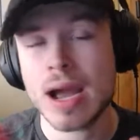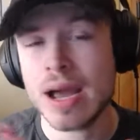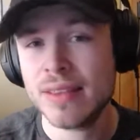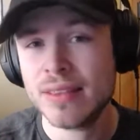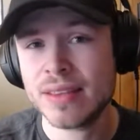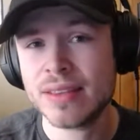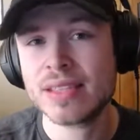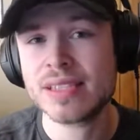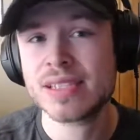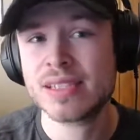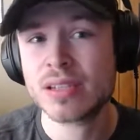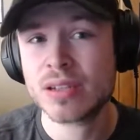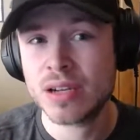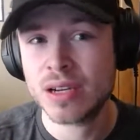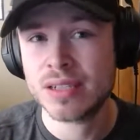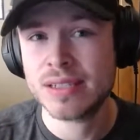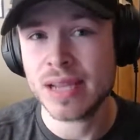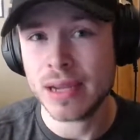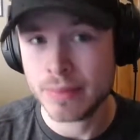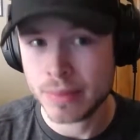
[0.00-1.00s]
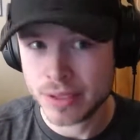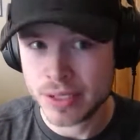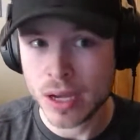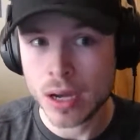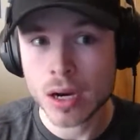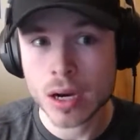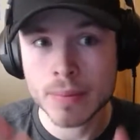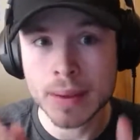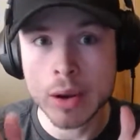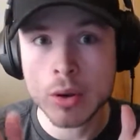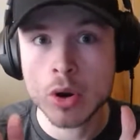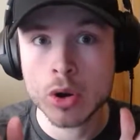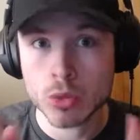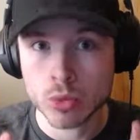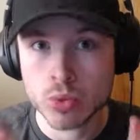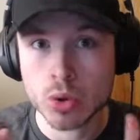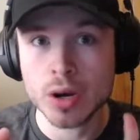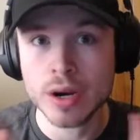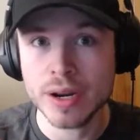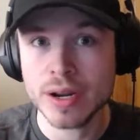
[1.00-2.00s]
I think this is a good time to talk about
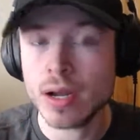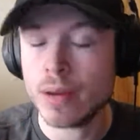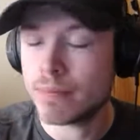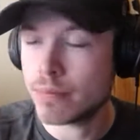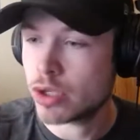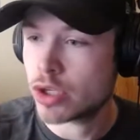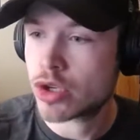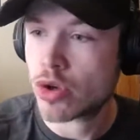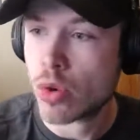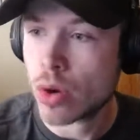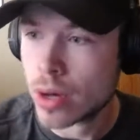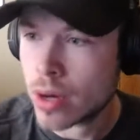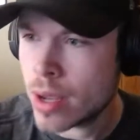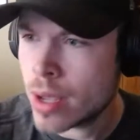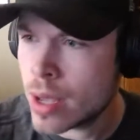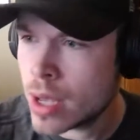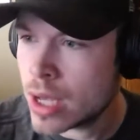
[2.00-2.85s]
running up the score.